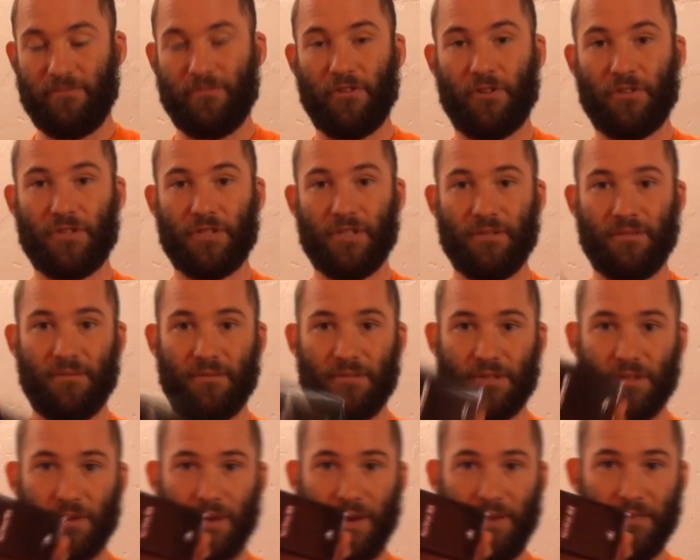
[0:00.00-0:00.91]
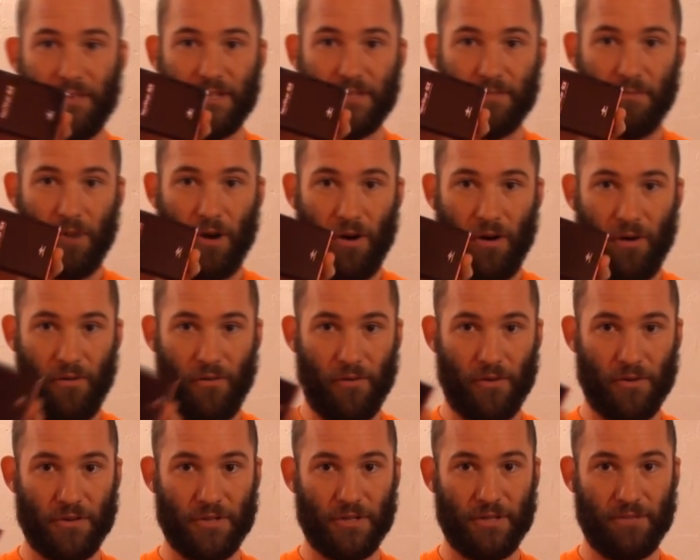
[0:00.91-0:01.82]
version, so you have the small
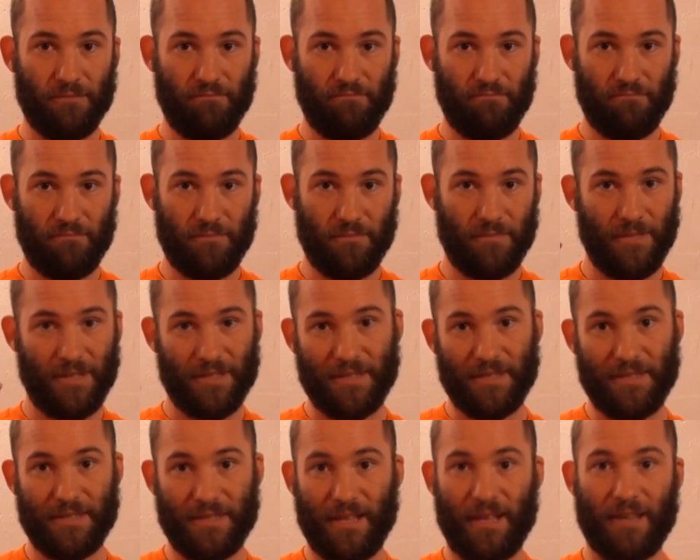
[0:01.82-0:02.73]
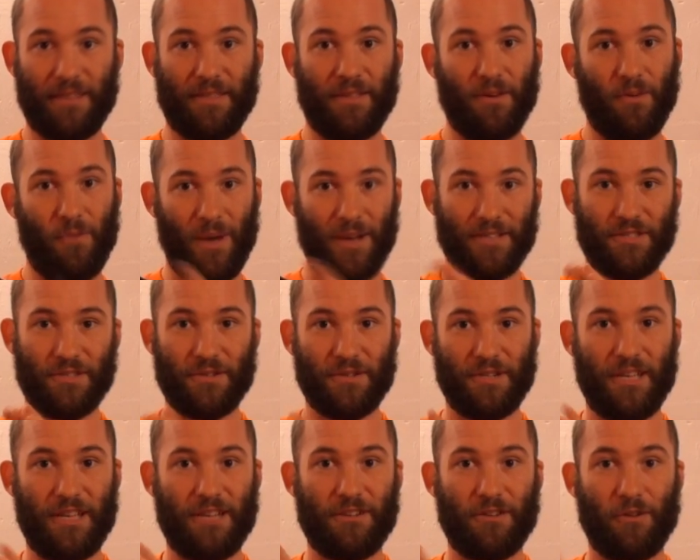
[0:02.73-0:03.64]
version. This is like the
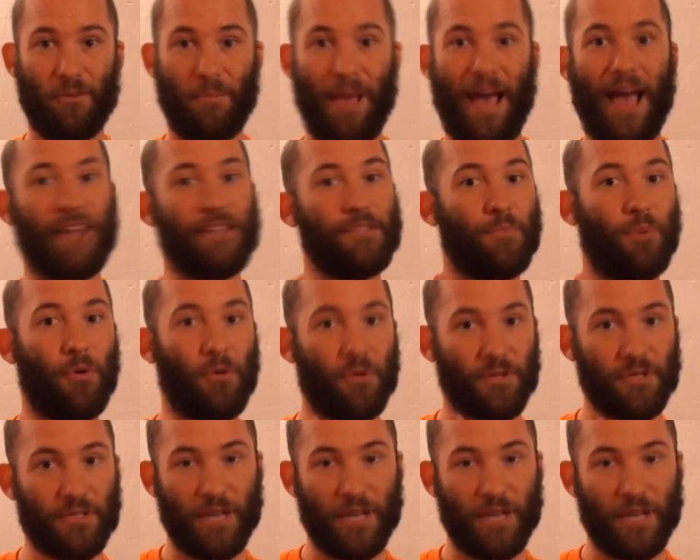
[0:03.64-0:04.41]
Western Digital Passport